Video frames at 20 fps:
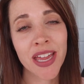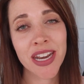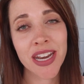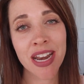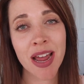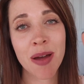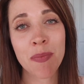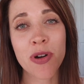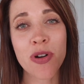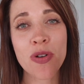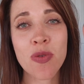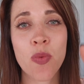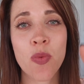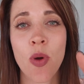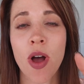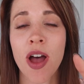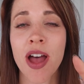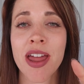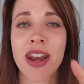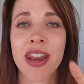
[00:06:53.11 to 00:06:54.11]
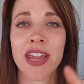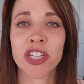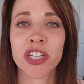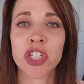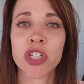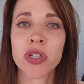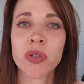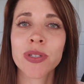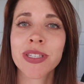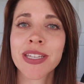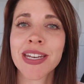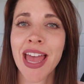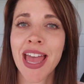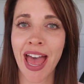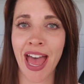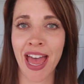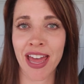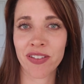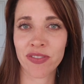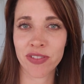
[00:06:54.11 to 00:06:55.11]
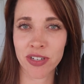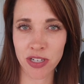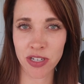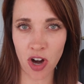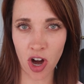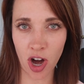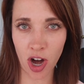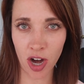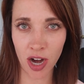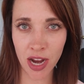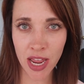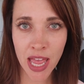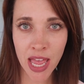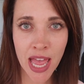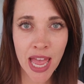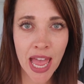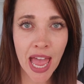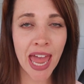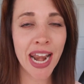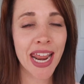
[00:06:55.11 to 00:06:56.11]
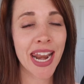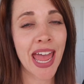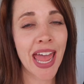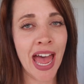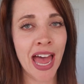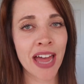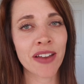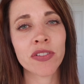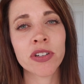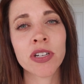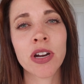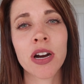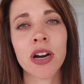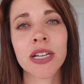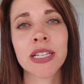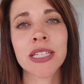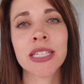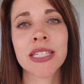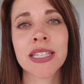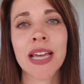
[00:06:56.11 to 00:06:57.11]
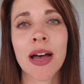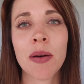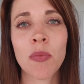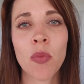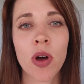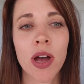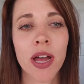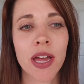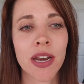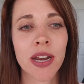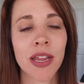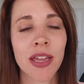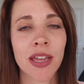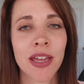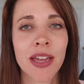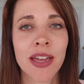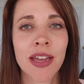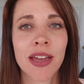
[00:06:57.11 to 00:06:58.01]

Number one, choose an avatar. And an avatar is someone,